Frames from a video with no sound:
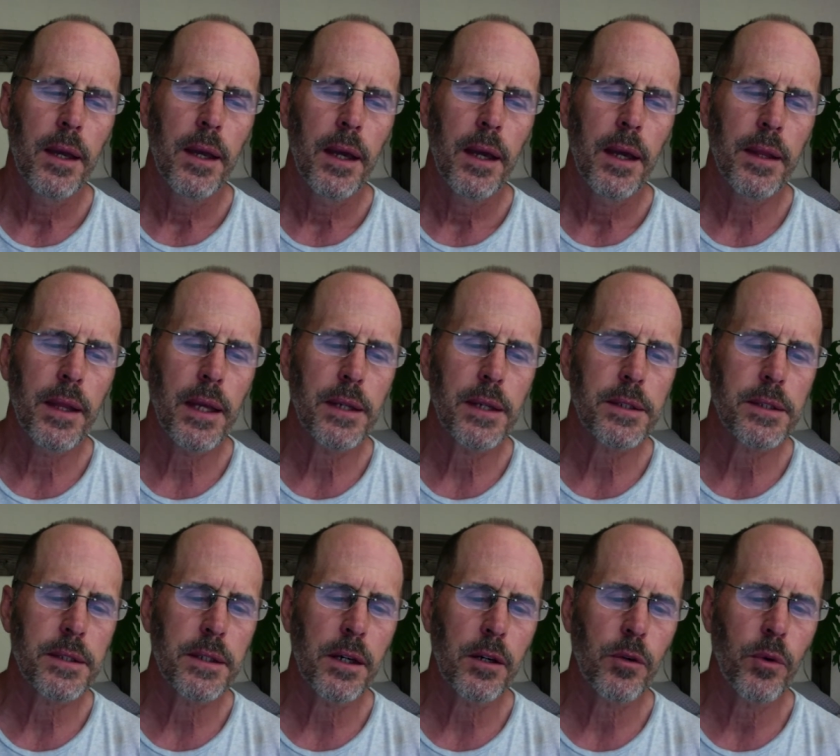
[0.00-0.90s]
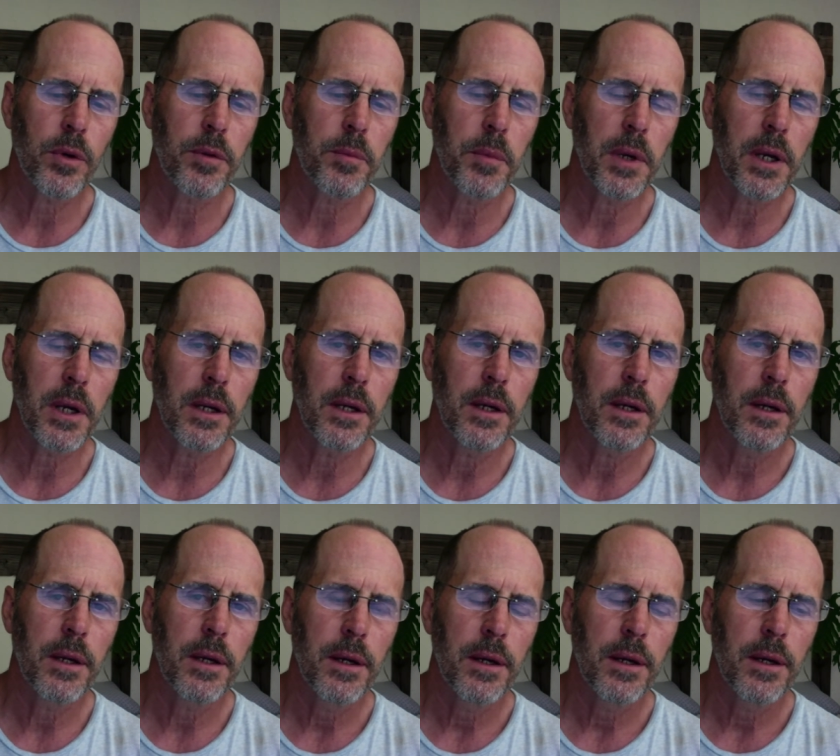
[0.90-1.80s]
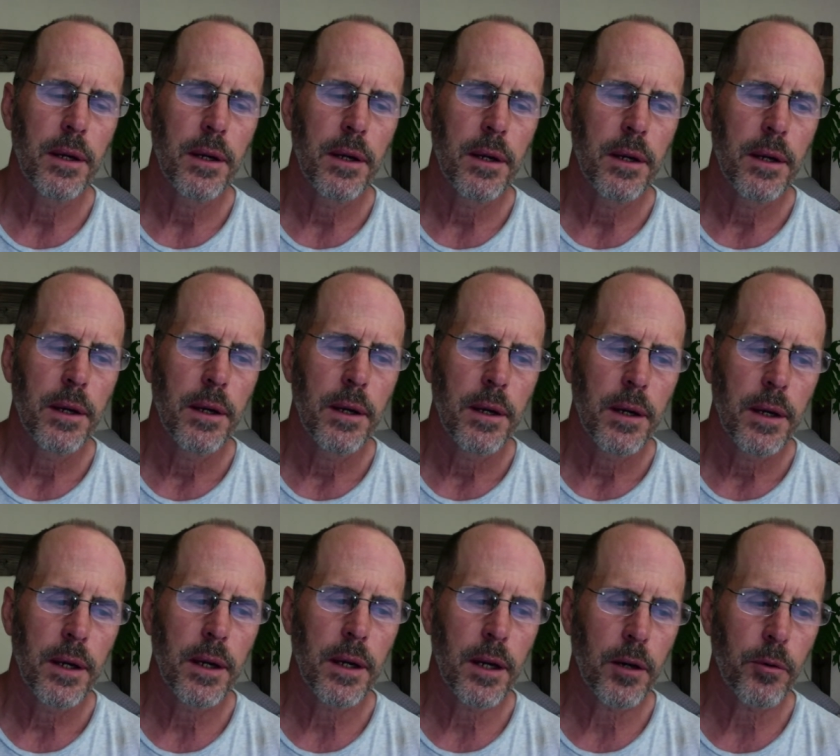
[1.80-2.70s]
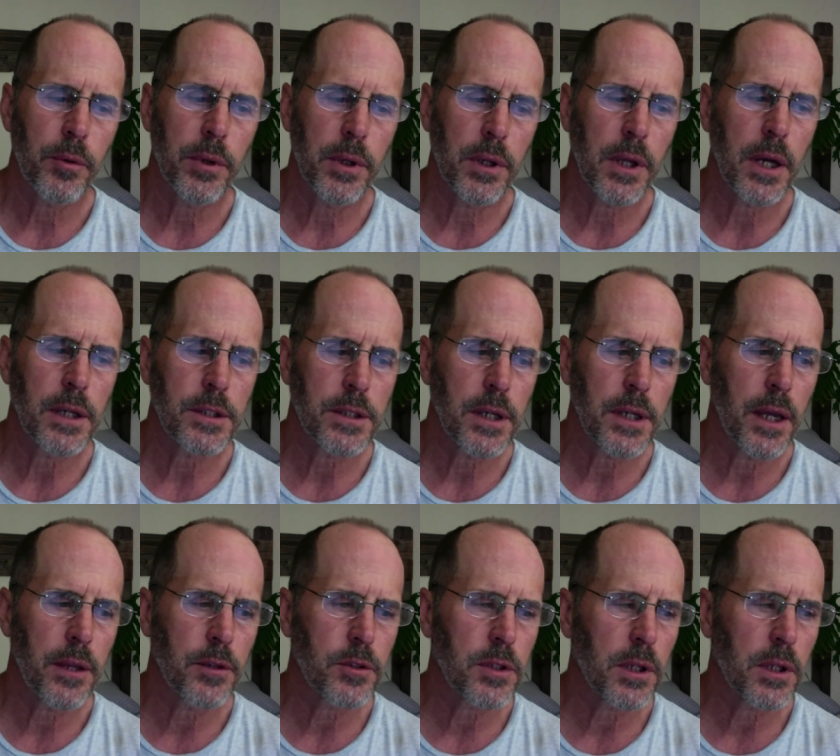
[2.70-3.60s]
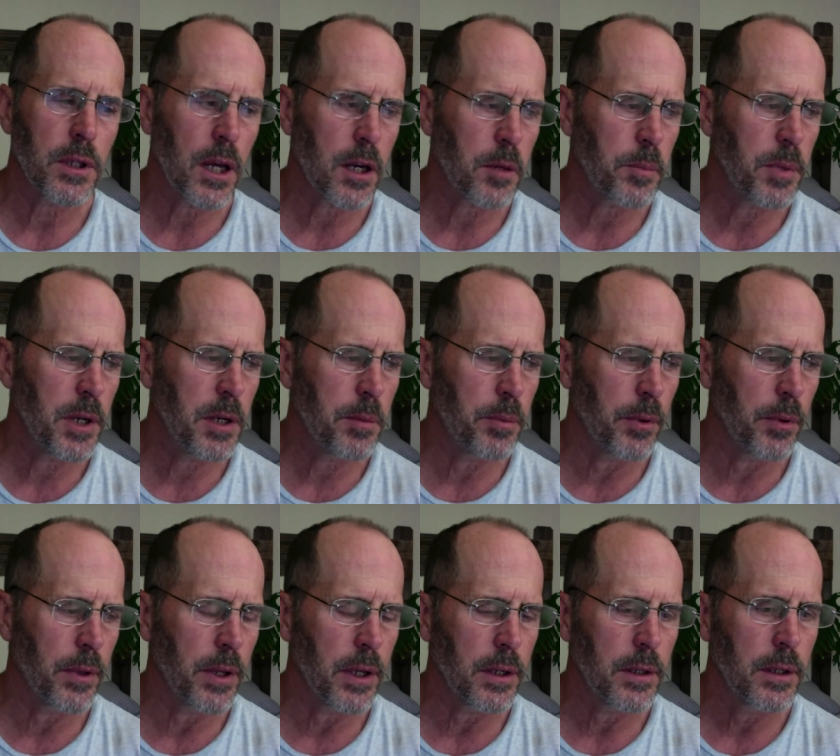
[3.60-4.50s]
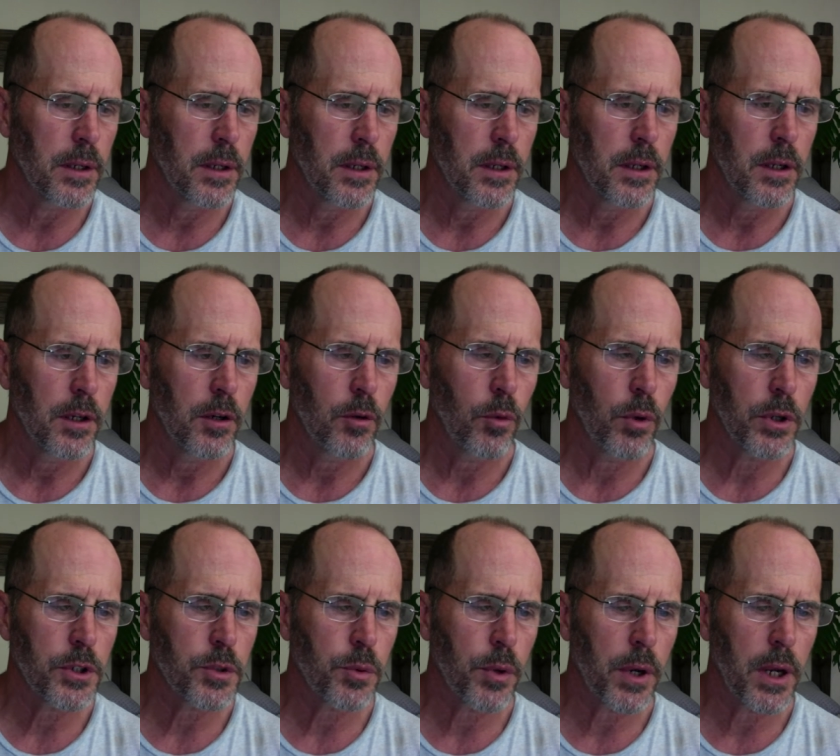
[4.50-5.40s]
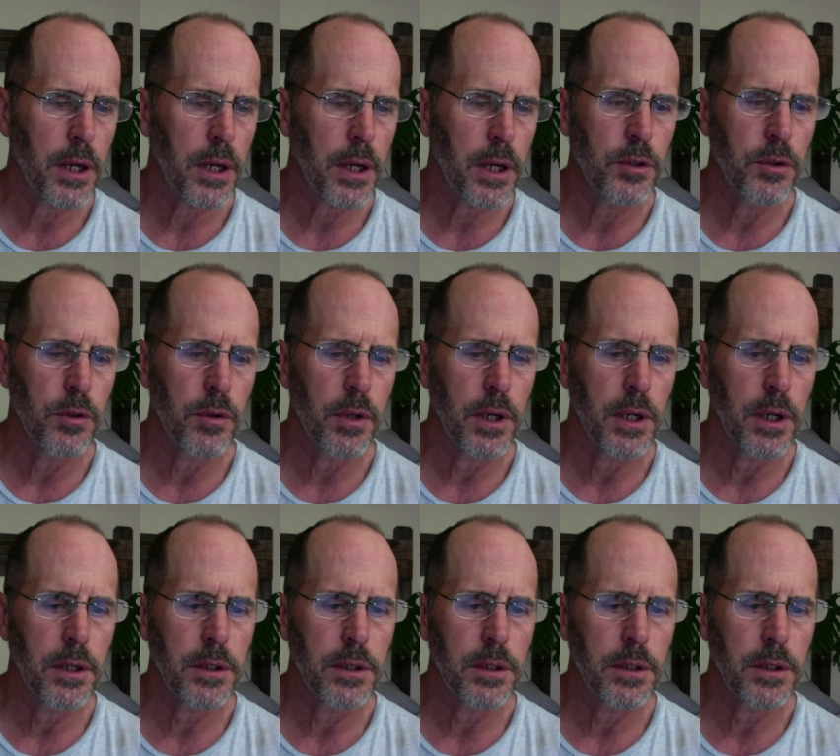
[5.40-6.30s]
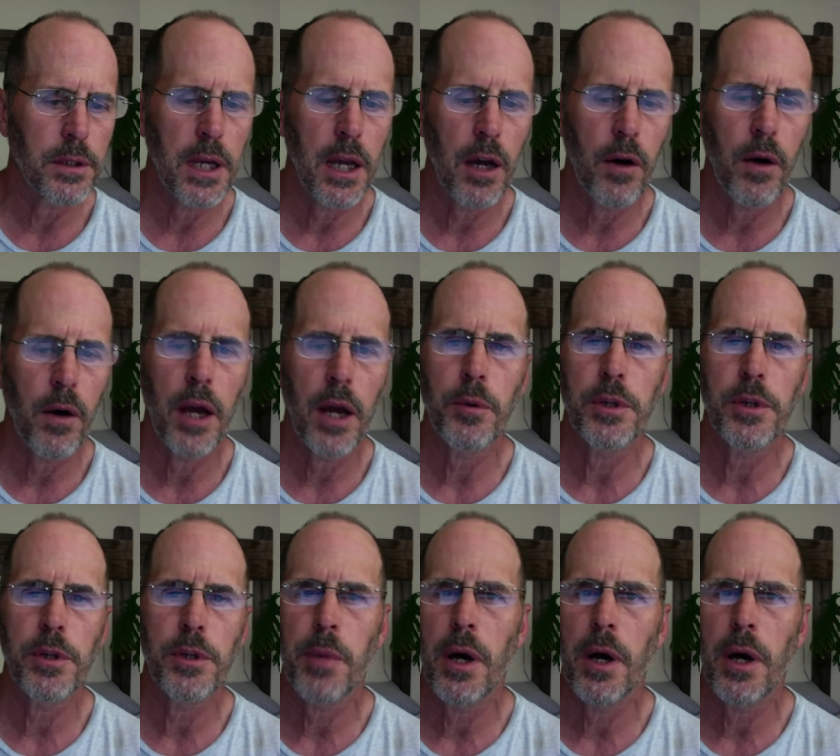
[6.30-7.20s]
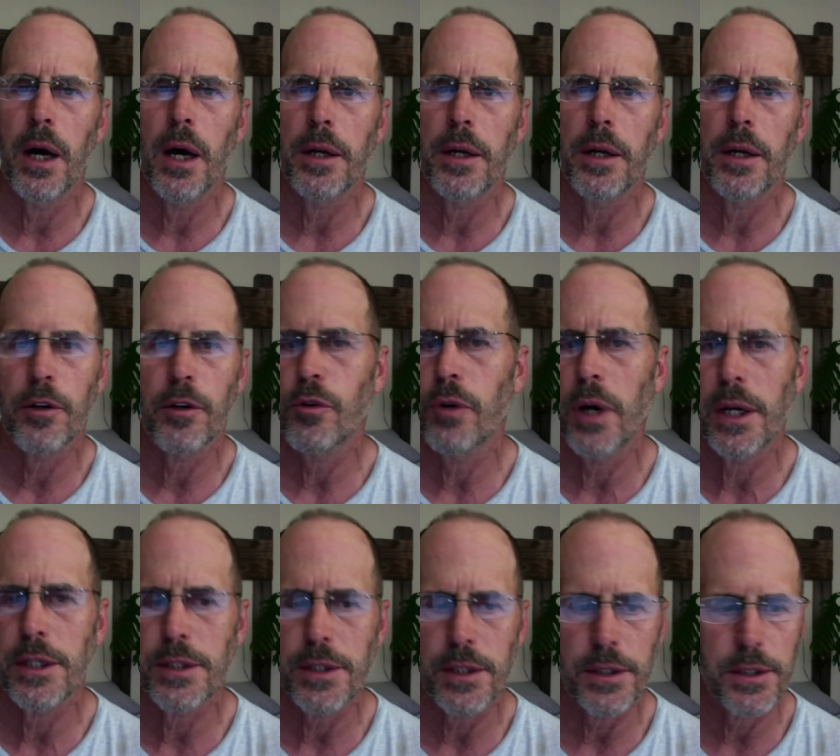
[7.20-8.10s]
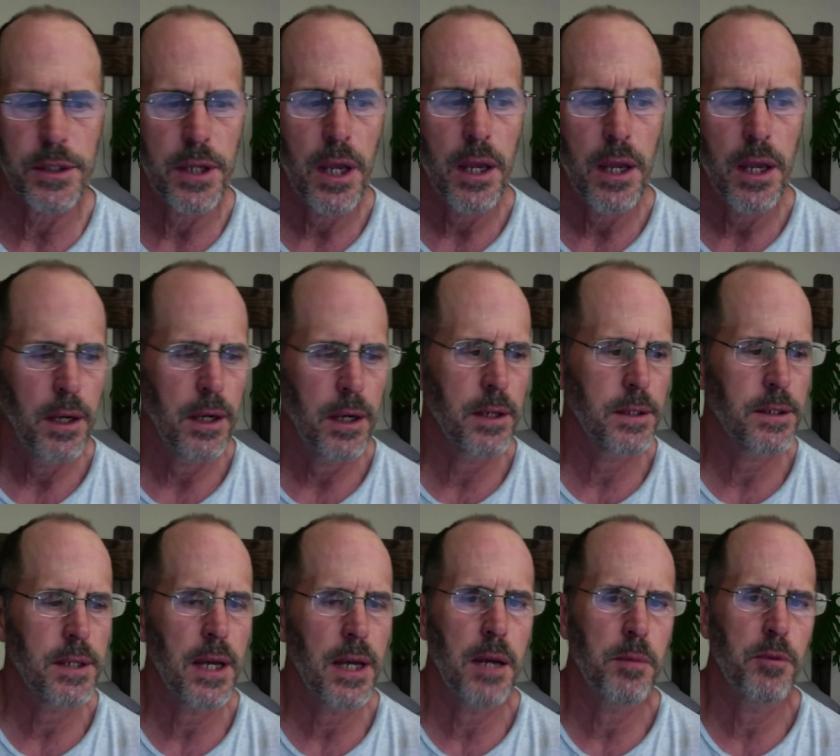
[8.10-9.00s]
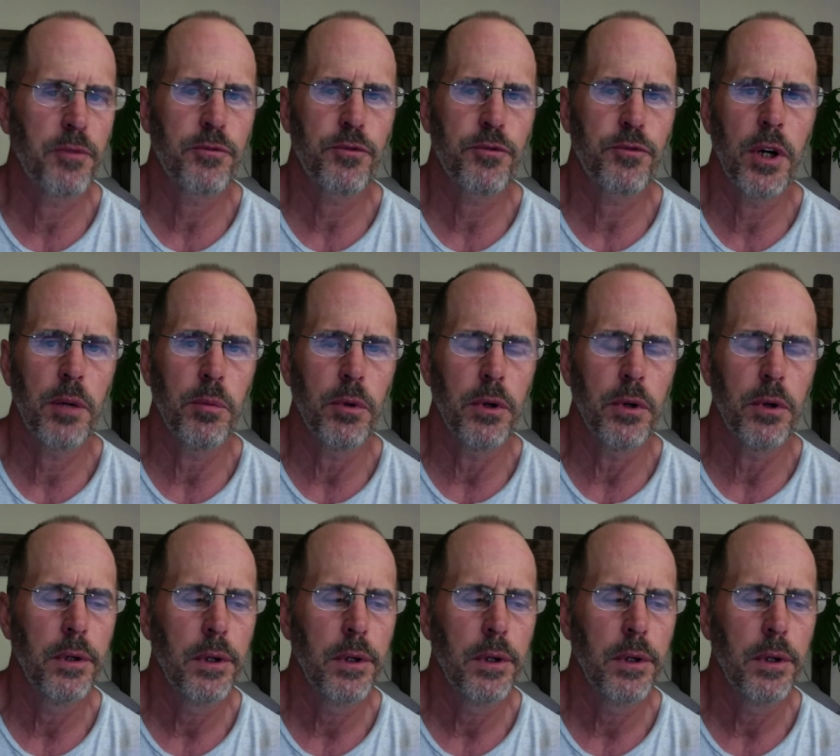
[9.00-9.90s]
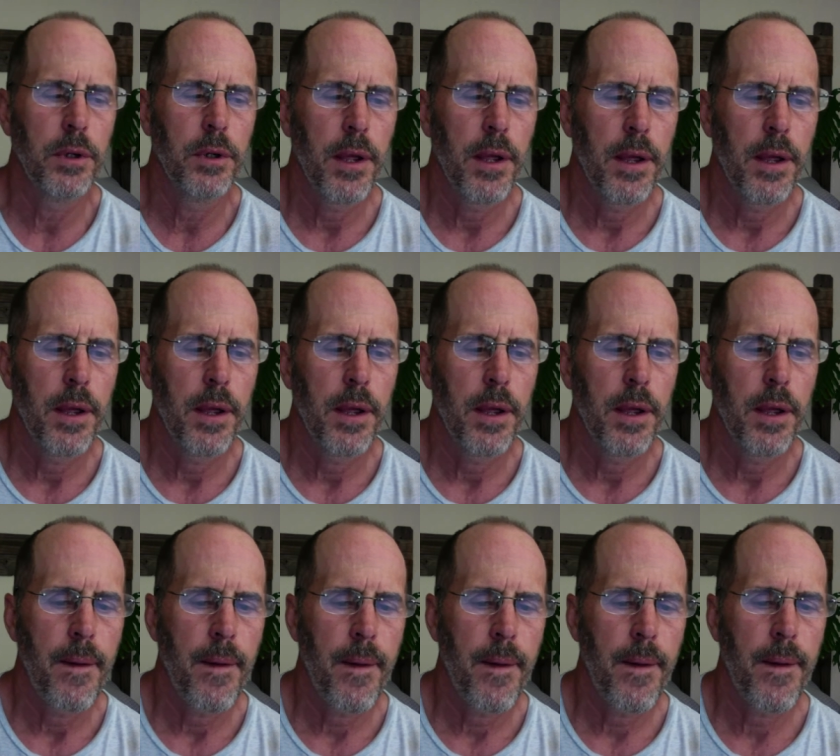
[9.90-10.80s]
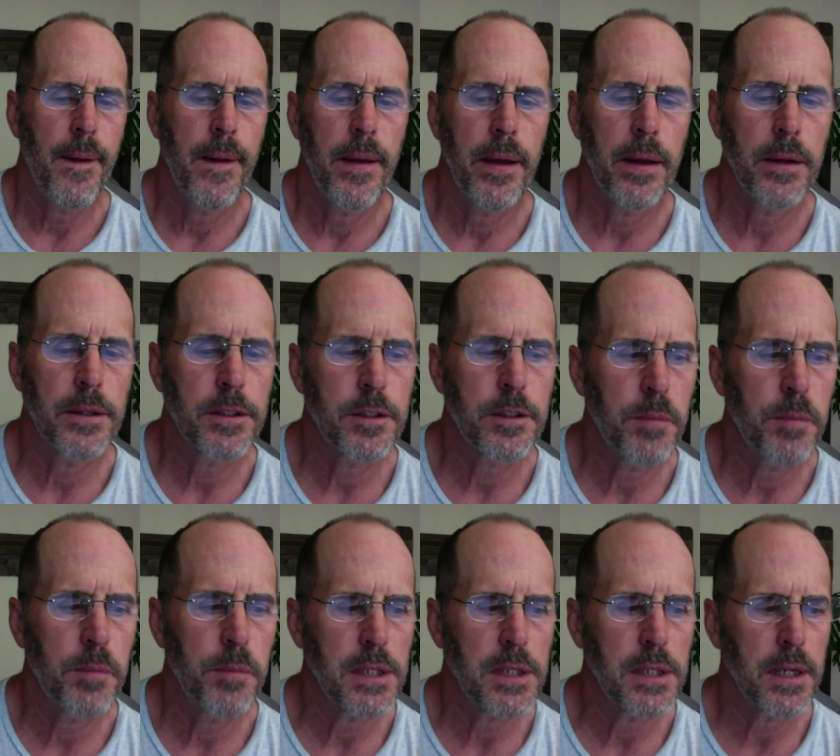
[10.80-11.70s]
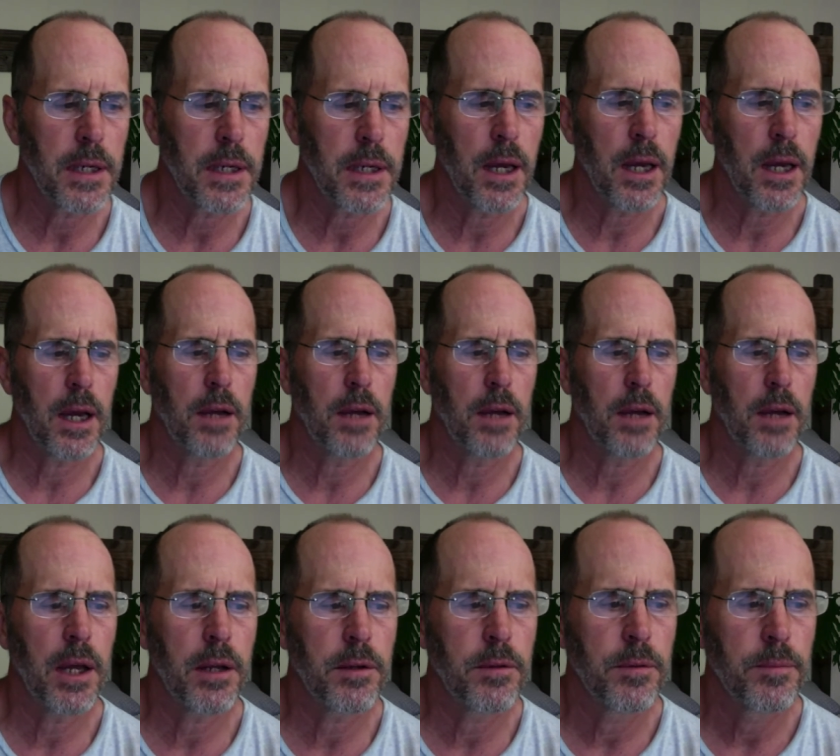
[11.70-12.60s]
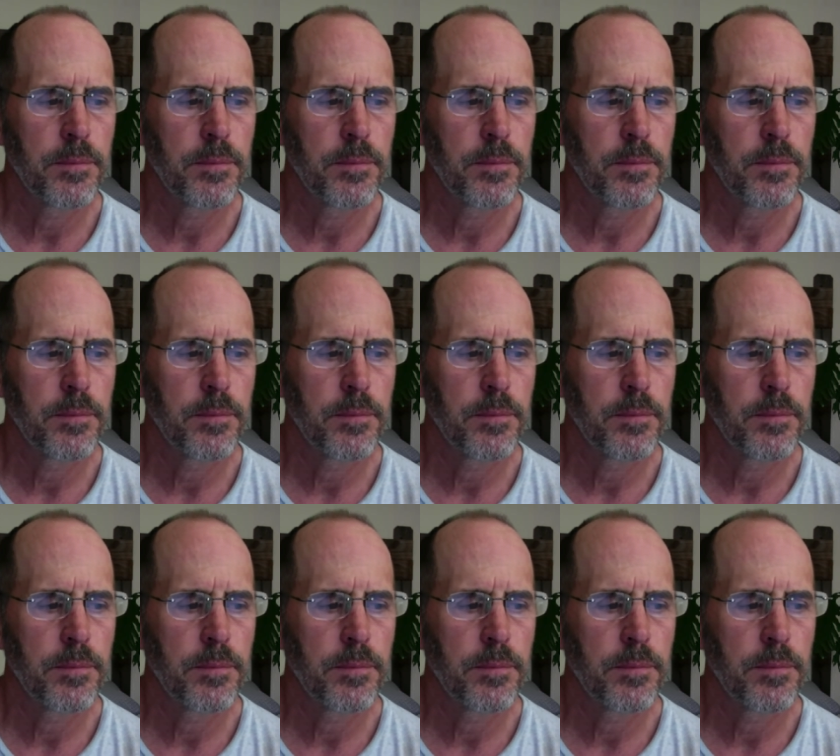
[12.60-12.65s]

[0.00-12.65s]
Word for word: And that stuck with me. And I realized, yeah, there's a lot of people that watch what I do. They see how I respond in a crisis, in a time of trouble. And it's amazing. I, have had